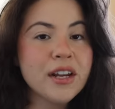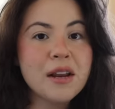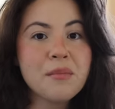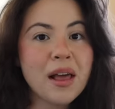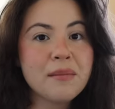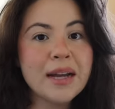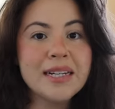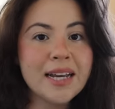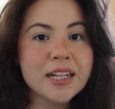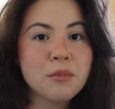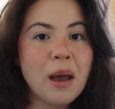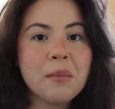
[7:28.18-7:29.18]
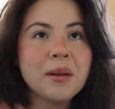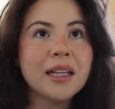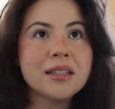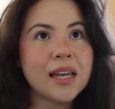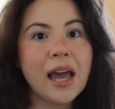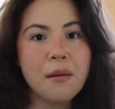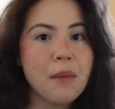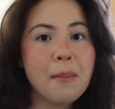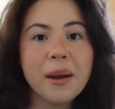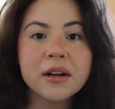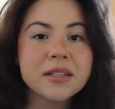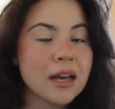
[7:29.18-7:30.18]
it in like my dance bag, but that's like at my
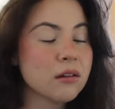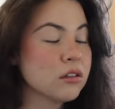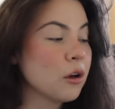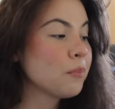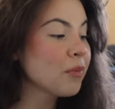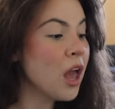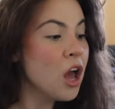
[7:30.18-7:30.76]
parents' house. So